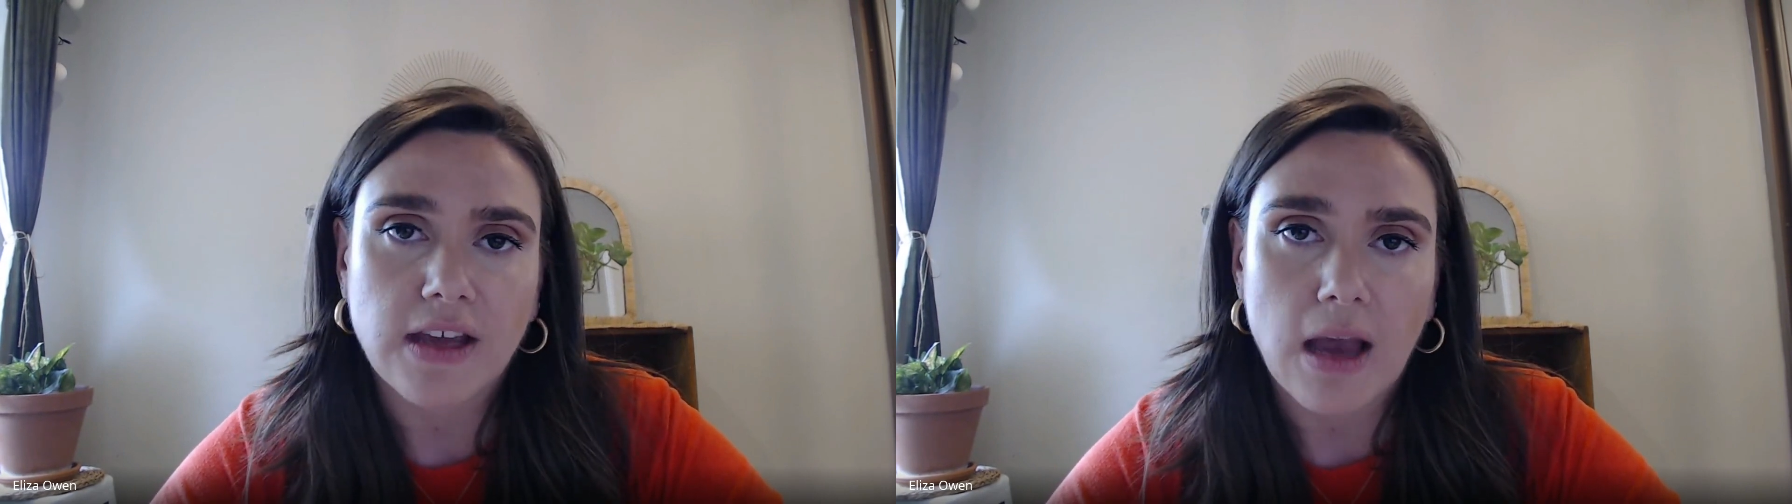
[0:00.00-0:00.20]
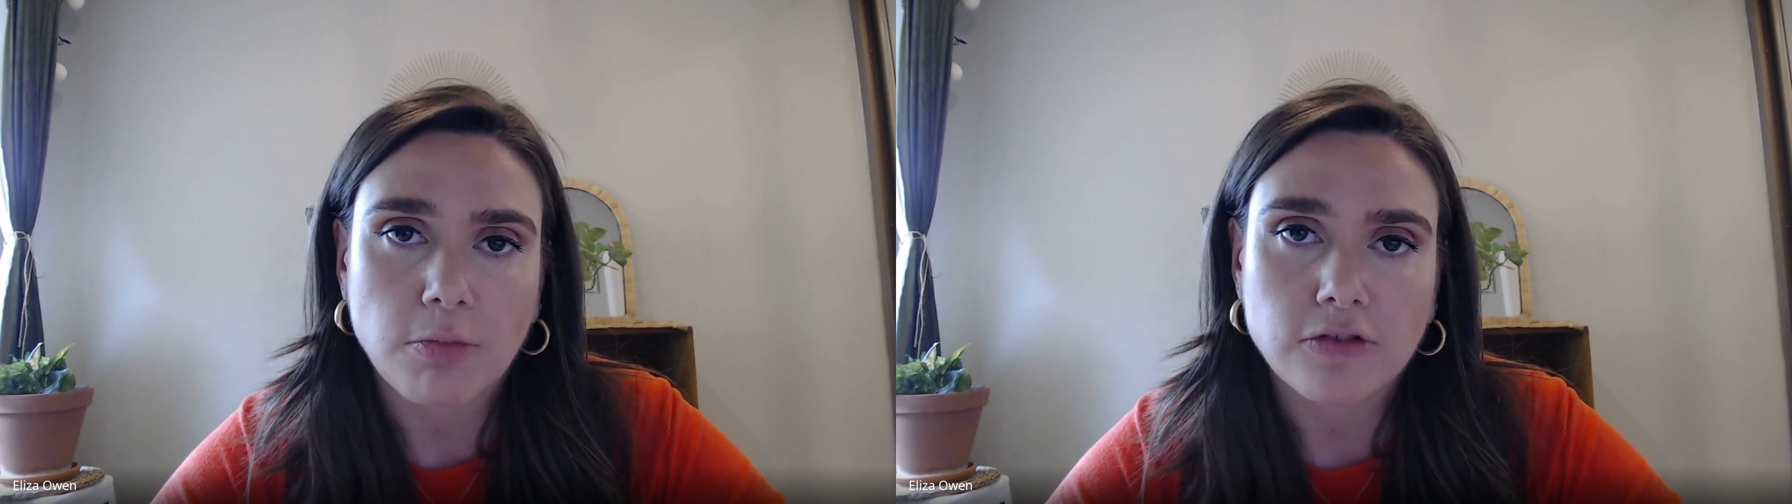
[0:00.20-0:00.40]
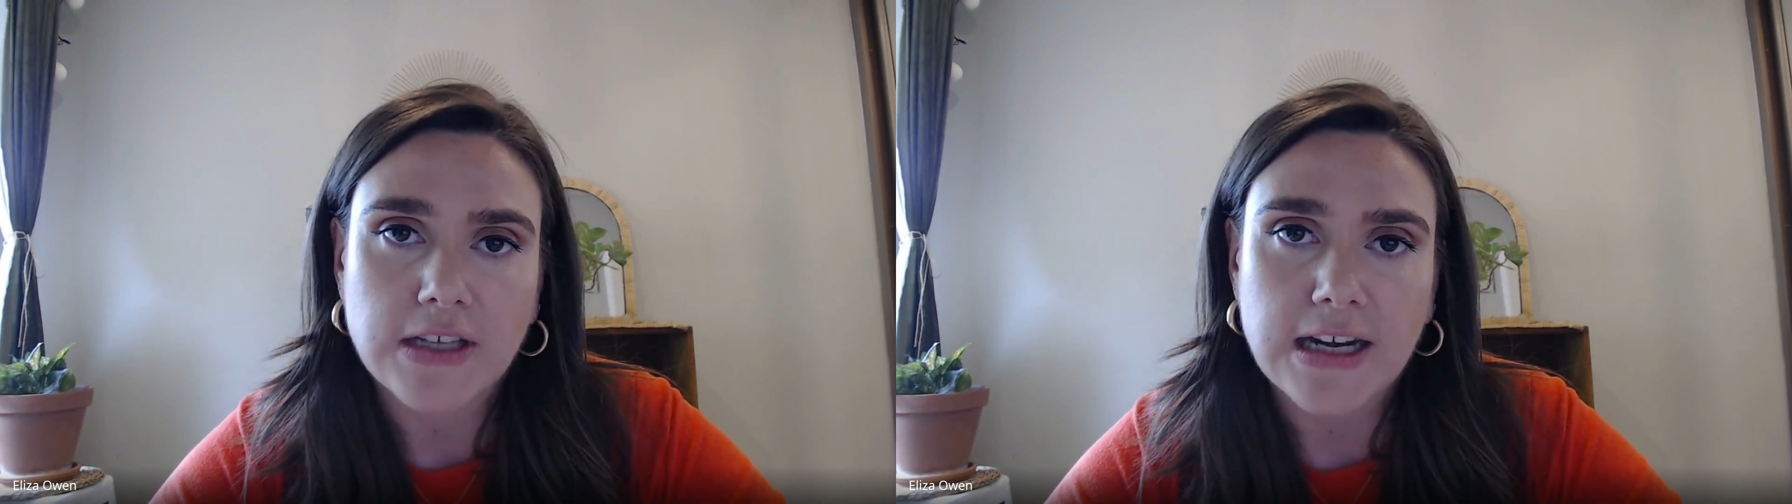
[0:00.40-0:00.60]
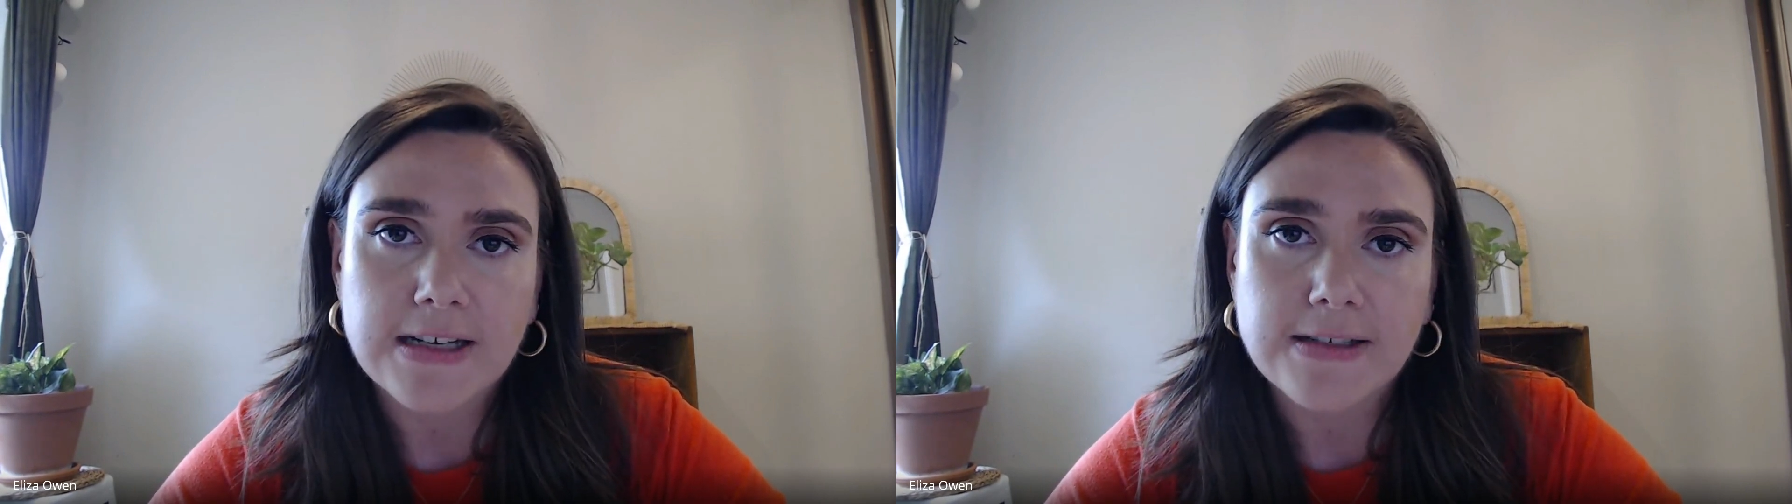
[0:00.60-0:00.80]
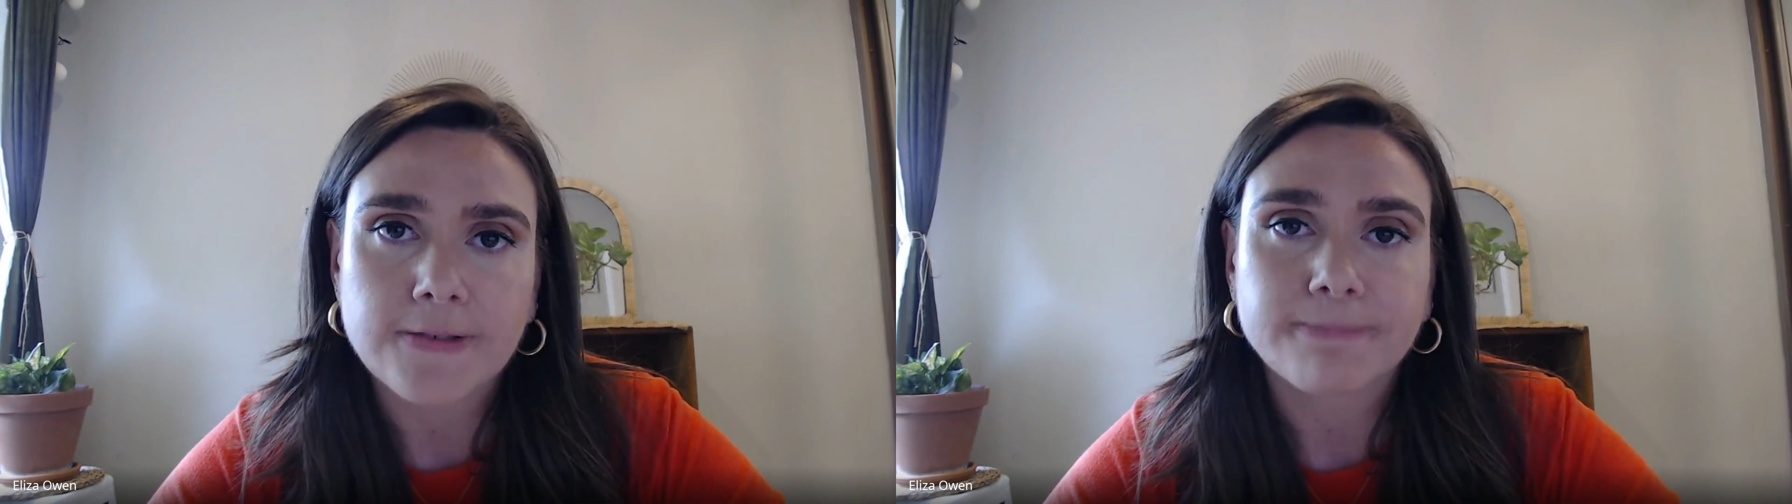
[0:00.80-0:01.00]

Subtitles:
the capital cities.